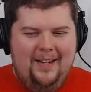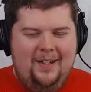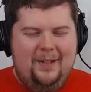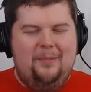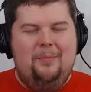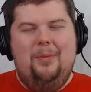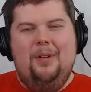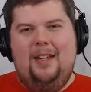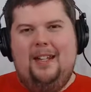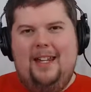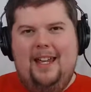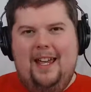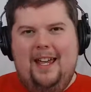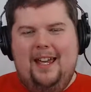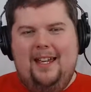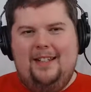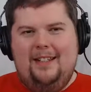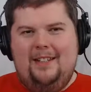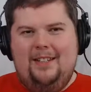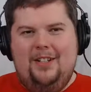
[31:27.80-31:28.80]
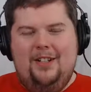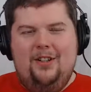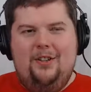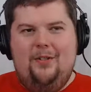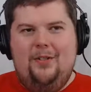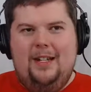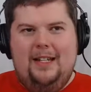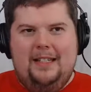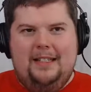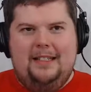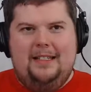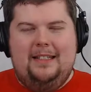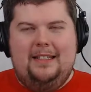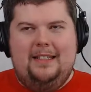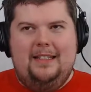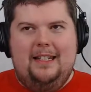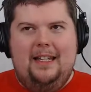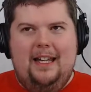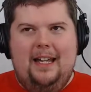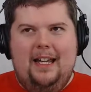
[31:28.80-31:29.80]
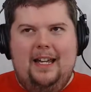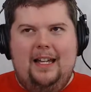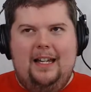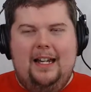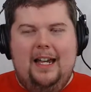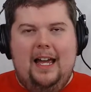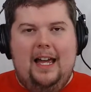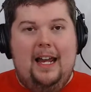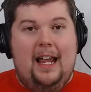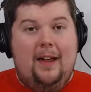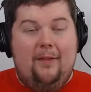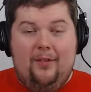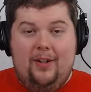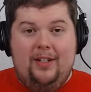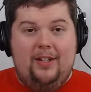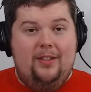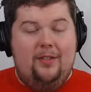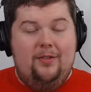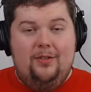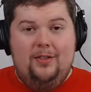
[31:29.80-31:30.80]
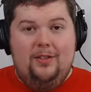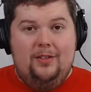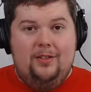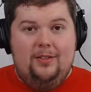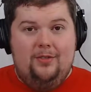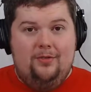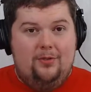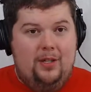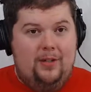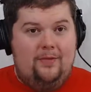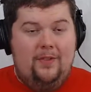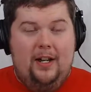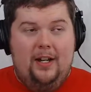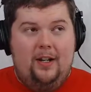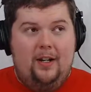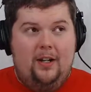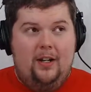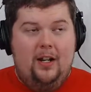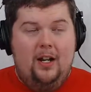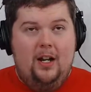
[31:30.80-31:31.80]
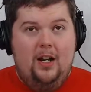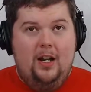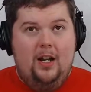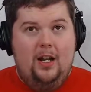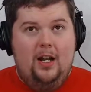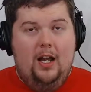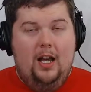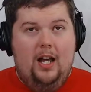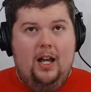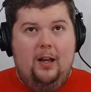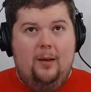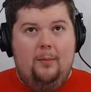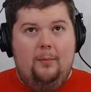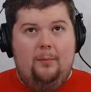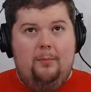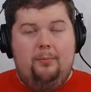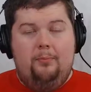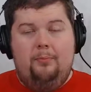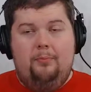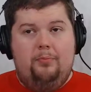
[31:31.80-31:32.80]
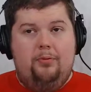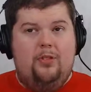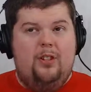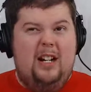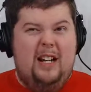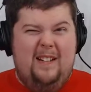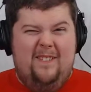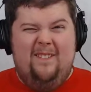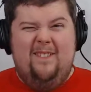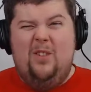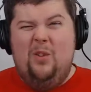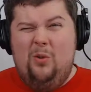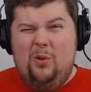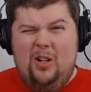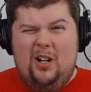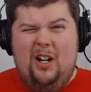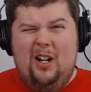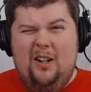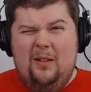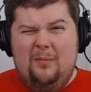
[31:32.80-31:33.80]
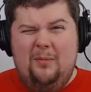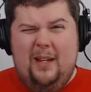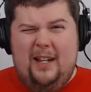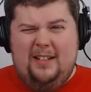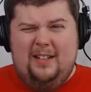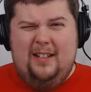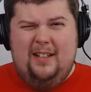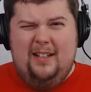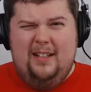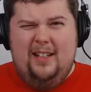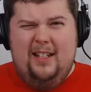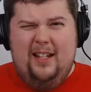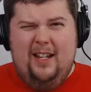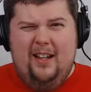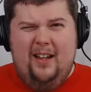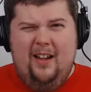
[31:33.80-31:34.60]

But yeah, so it's got every single Street Fighter pre-4, basically.